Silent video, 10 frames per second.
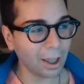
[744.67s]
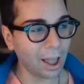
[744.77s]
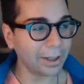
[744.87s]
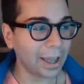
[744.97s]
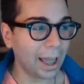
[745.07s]

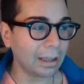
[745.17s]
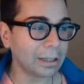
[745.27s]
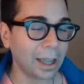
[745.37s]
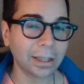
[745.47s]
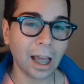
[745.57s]
I
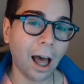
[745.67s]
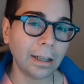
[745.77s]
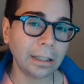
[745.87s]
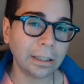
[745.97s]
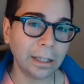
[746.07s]
guess it's
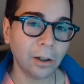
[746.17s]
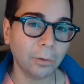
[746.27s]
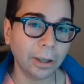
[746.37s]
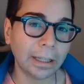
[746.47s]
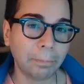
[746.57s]
honestly
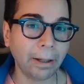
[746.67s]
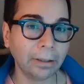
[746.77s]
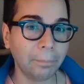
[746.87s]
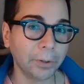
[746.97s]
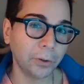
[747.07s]
don't
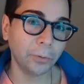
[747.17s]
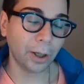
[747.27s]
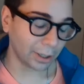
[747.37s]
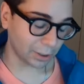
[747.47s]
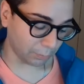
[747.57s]
expect them to
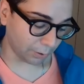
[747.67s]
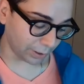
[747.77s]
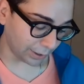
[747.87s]
at this point.